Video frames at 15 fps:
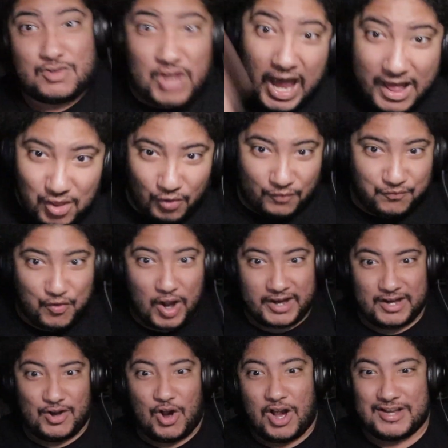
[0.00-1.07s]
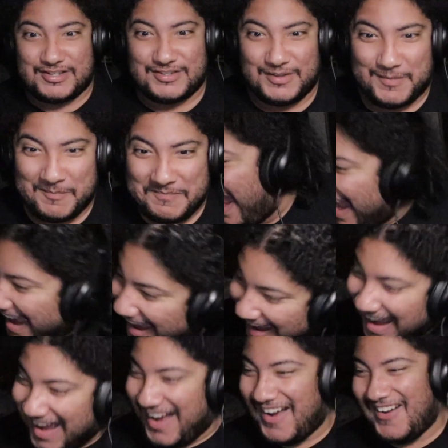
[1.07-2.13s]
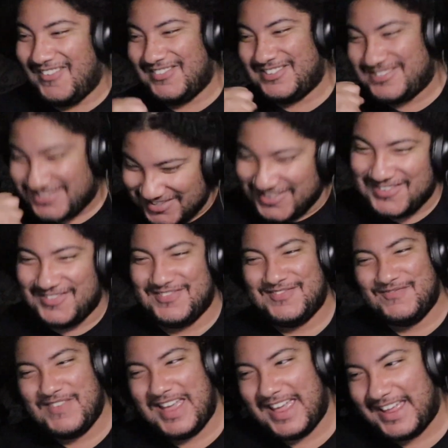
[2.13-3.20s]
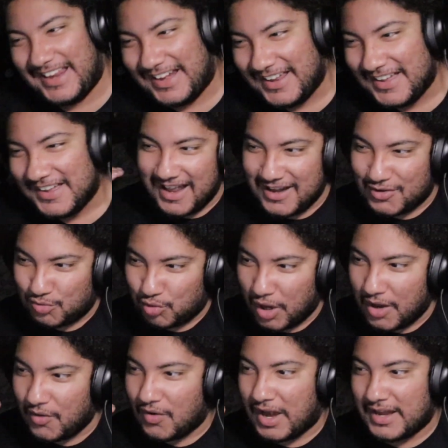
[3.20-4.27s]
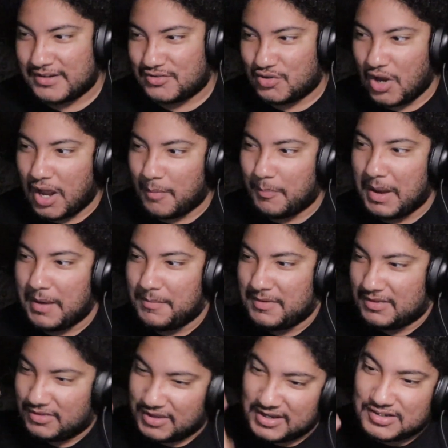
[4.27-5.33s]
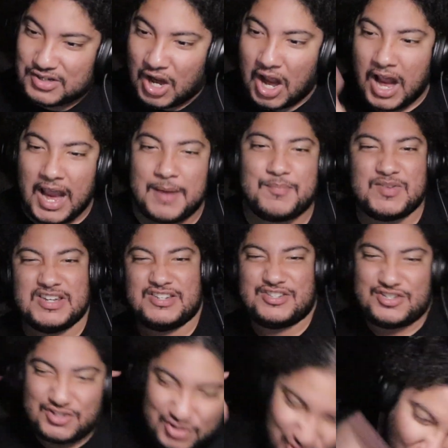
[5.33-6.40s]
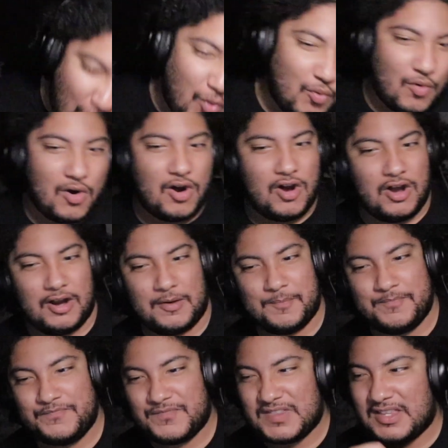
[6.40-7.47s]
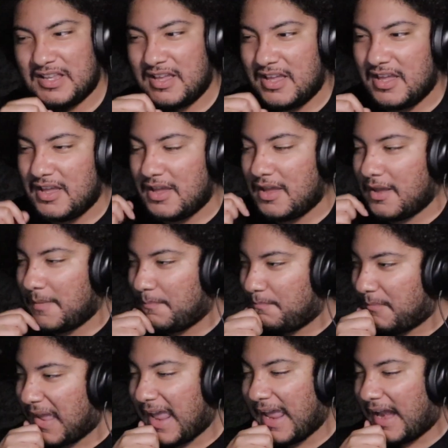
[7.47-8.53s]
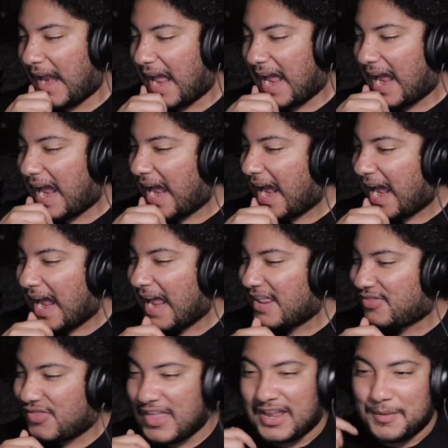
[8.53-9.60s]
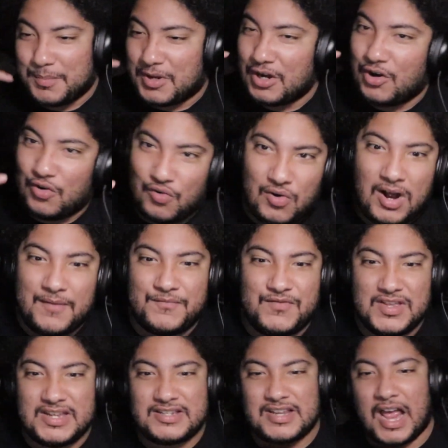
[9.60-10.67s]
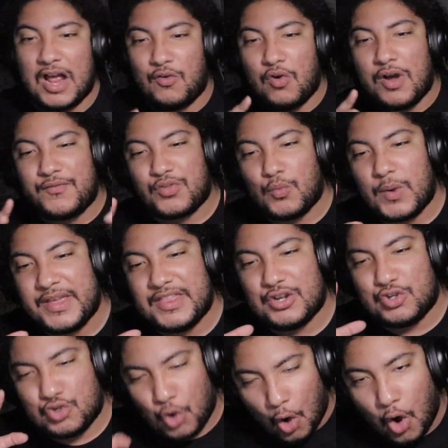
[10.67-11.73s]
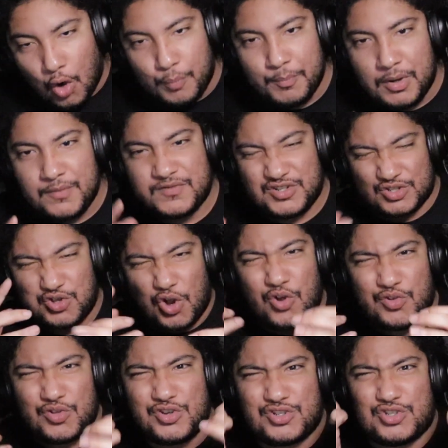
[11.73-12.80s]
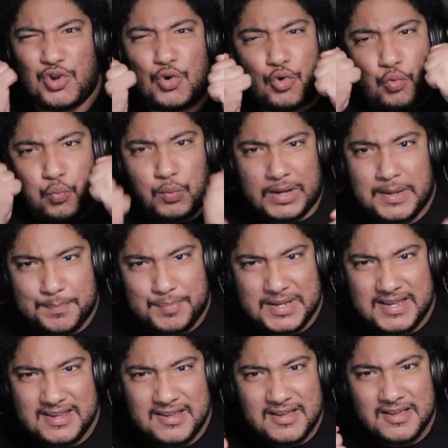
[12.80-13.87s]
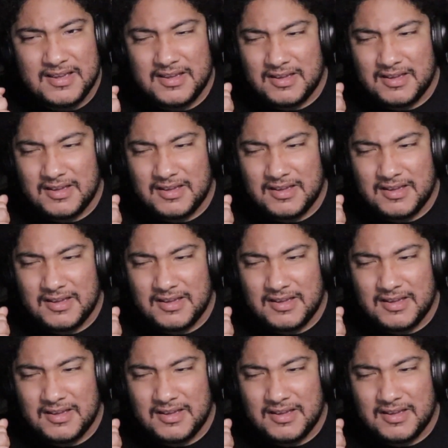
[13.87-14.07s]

That looks fucking awesome! Oh, dude, man. A trailer has not made me this hyped in so long. Man, I think I'm gonna love this. I love the way the doll moves. The doll looks so creepy.